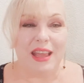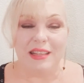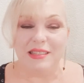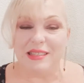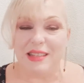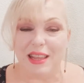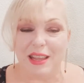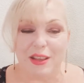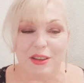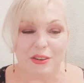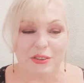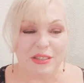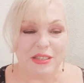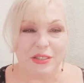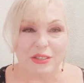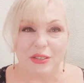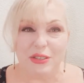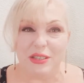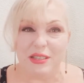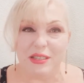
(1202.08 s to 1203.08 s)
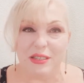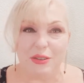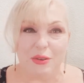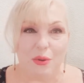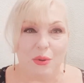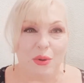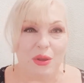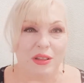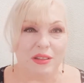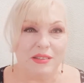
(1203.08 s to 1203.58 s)
It's like crystals and
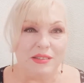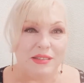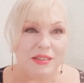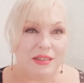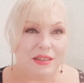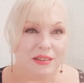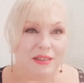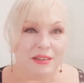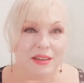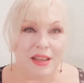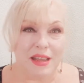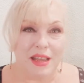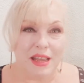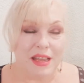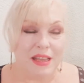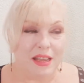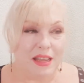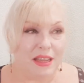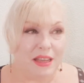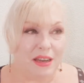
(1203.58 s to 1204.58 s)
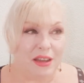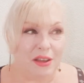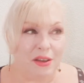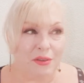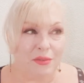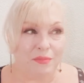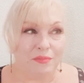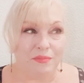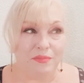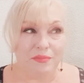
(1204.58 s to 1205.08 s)
oils and, you
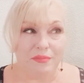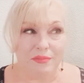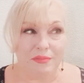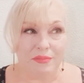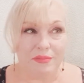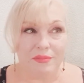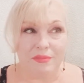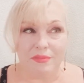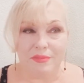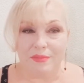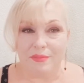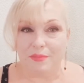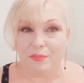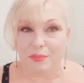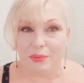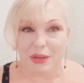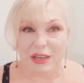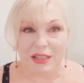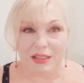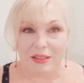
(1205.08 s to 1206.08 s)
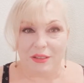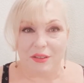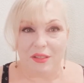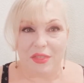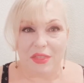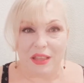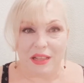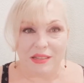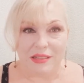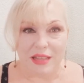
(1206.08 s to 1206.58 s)
know, pretty little
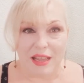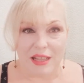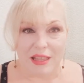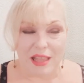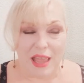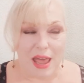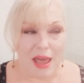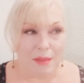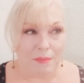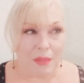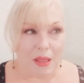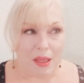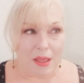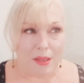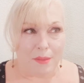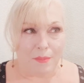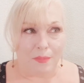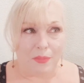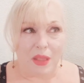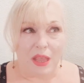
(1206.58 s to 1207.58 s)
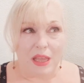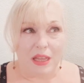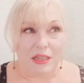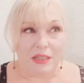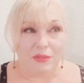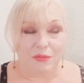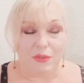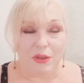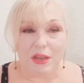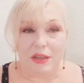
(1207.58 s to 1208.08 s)
things like that, um,
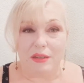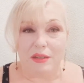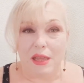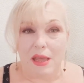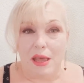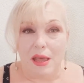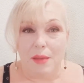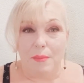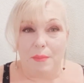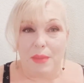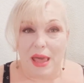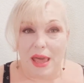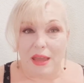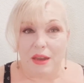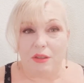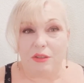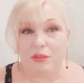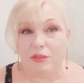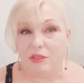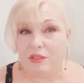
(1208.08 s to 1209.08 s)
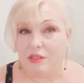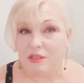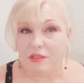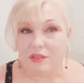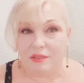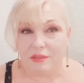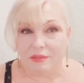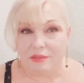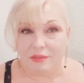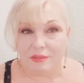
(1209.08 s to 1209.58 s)
different petals,
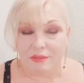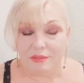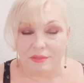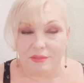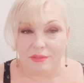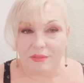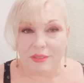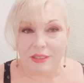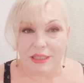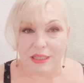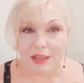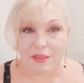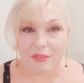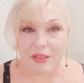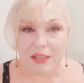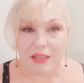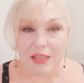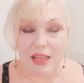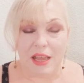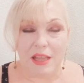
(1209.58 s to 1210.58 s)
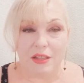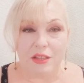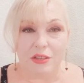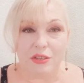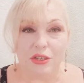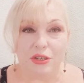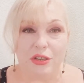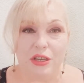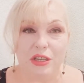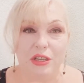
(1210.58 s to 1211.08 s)
stuff like that
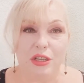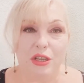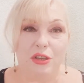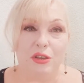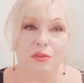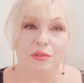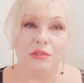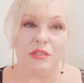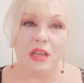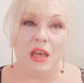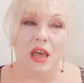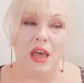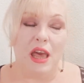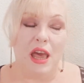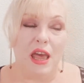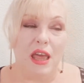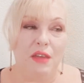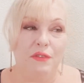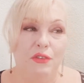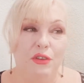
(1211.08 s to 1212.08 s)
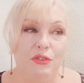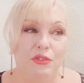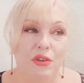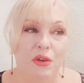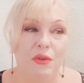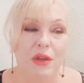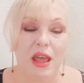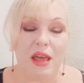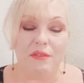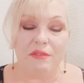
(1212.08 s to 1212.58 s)
that you can use if you
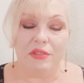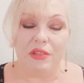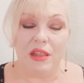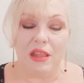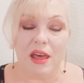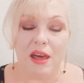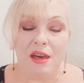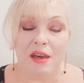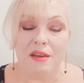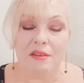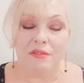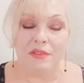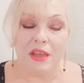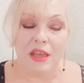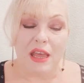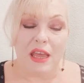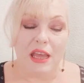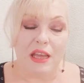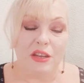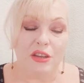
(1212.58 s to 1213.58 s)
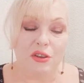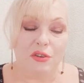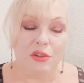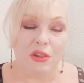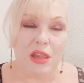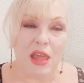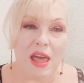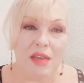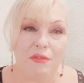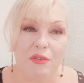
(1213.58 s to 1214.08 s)
don't have love in your
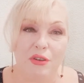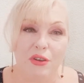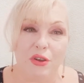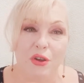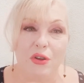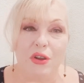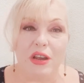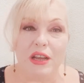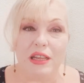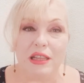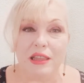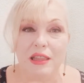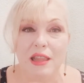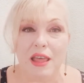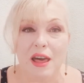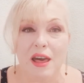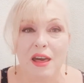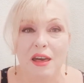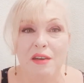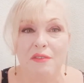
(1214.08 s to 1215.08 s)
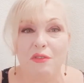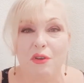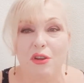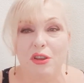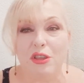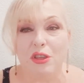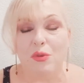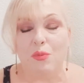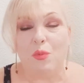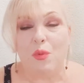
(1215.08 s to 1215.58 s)
life or current love or
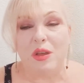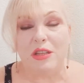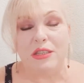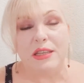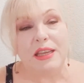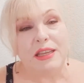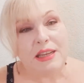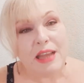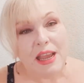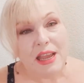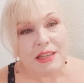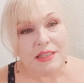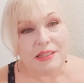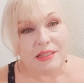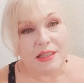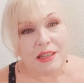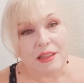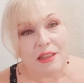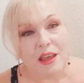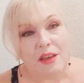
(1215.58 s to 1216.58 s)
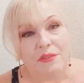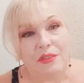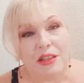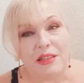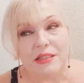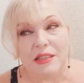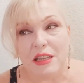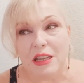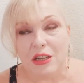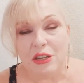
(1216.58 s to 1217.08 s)
you want to enhance the love
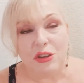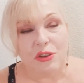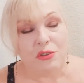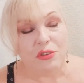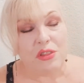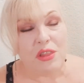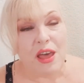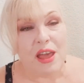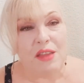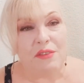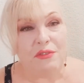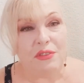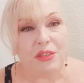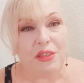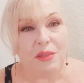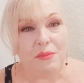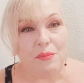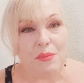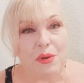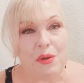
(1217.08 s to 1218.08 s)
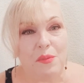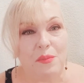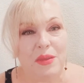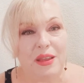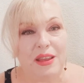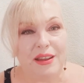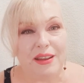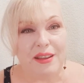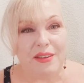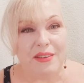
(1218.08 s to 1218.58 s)
that's in your life at the
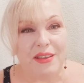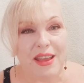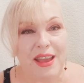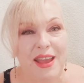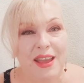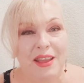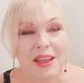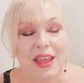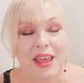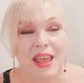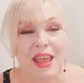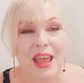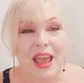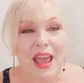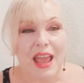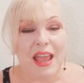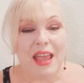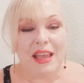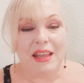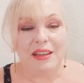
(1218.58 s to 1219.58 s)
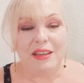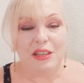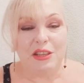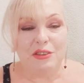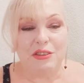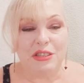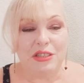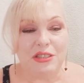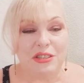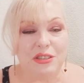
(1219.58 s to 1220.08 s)
moment okay and you
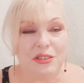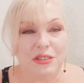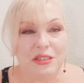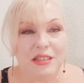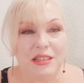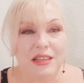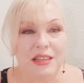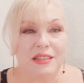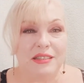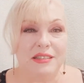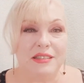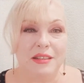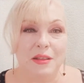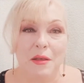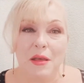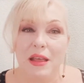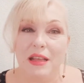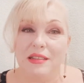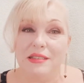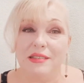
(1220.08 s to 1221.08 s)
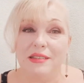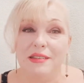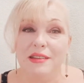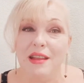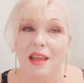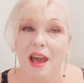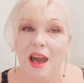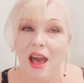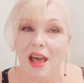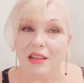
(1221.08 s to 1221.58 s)
just use this it's
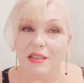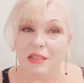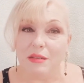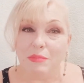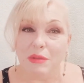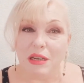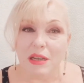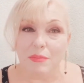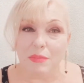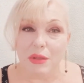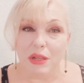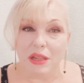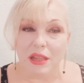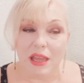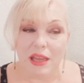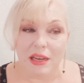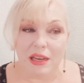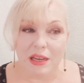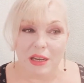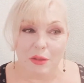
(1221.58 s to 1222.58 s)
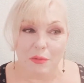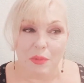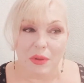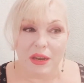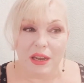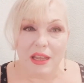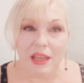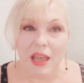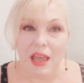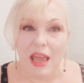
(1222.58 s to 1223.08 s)
not to manipulate
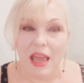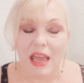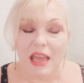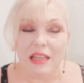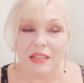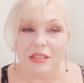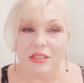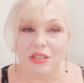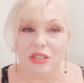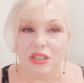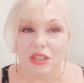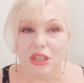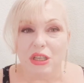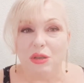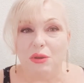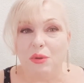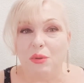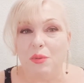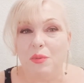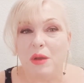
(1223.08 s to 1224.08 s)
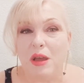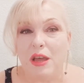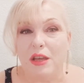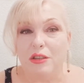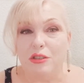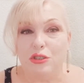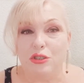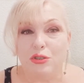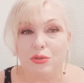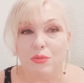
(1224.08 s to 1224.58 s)
anybody it's to
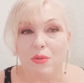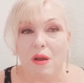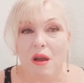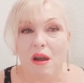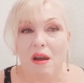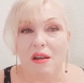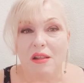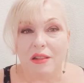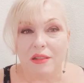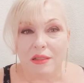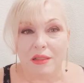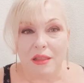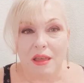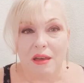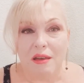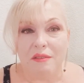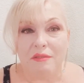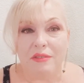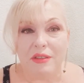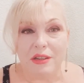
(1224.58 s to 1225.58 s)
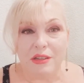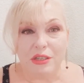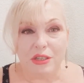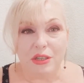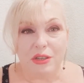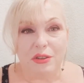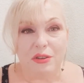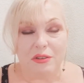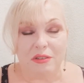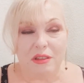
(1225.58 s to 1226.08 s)
draw love
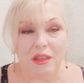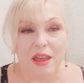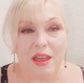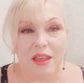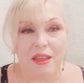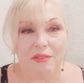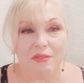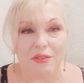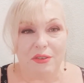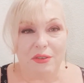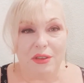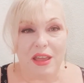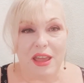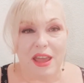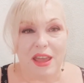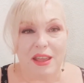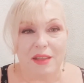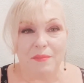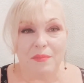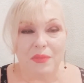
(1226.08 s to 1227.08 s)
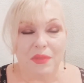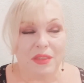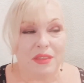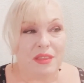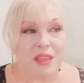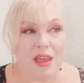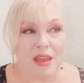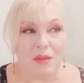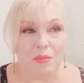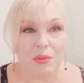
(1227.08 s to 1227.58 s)
into your life okay
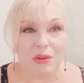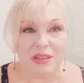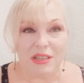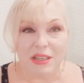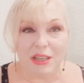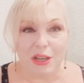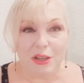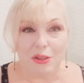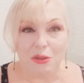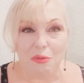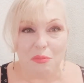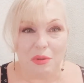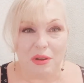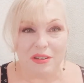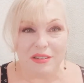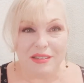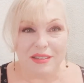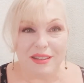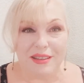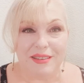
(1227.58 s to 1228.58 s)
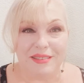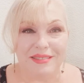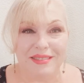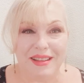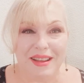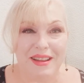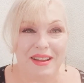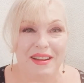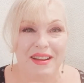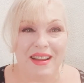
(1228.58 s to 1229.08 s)
not a particular person
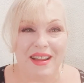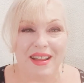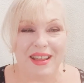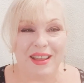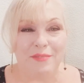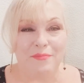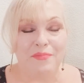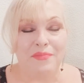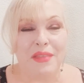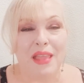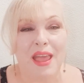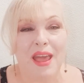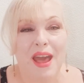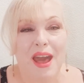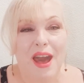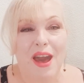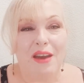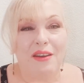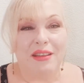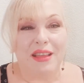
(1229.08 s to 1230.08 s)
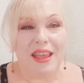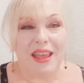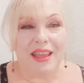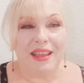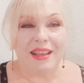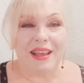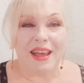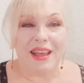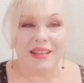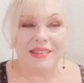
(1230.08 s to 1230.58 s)
all right okay
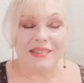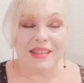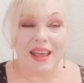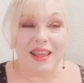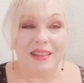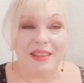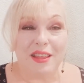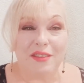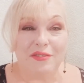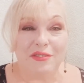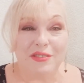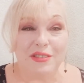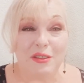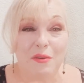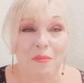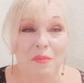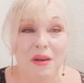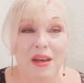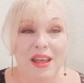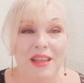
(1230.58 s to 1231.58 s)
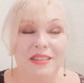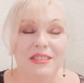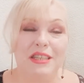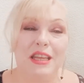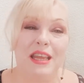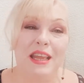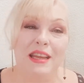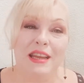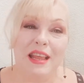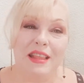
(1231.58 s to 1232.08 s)
guys i love you so much
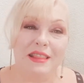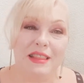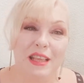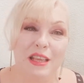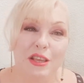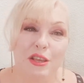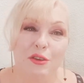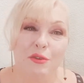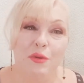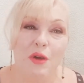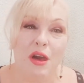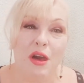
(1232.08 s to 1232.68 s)
and i thank you